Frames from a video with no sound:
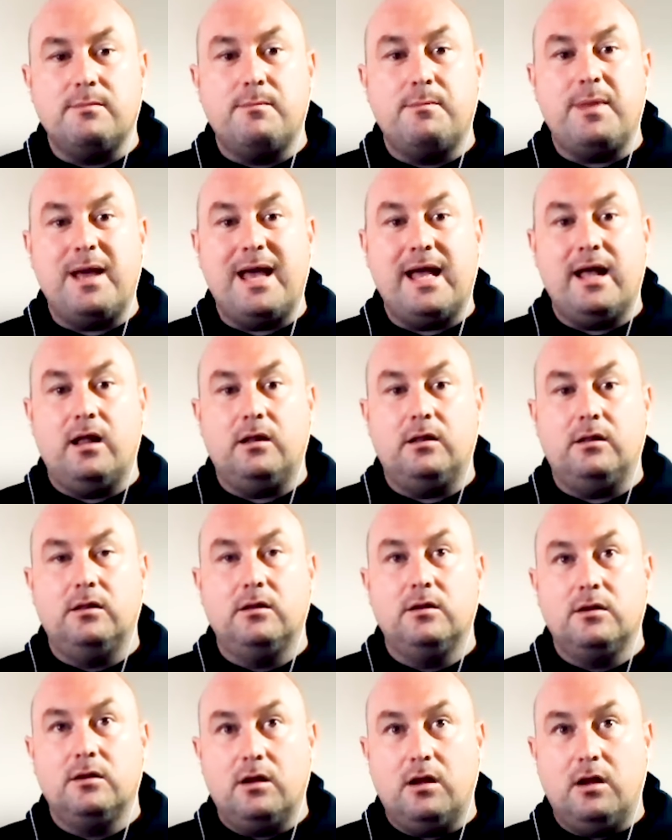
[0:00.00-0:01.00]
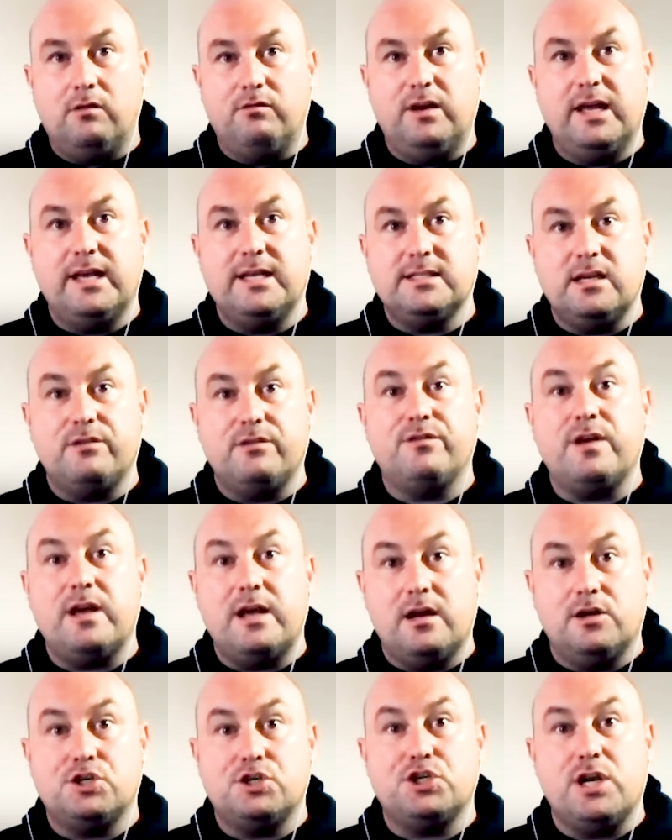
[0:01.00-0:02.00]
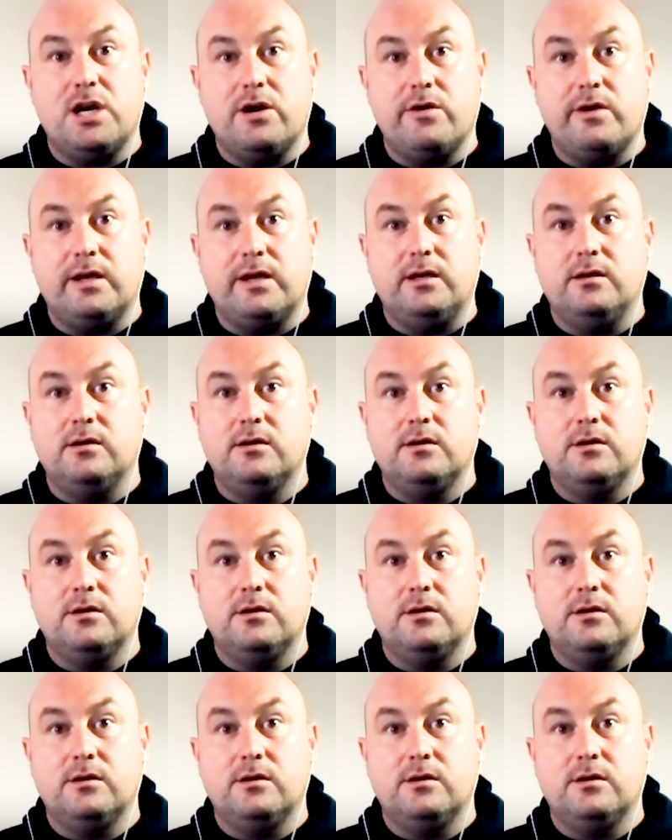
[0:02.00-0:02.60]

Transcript: bell of laissez-faire sharing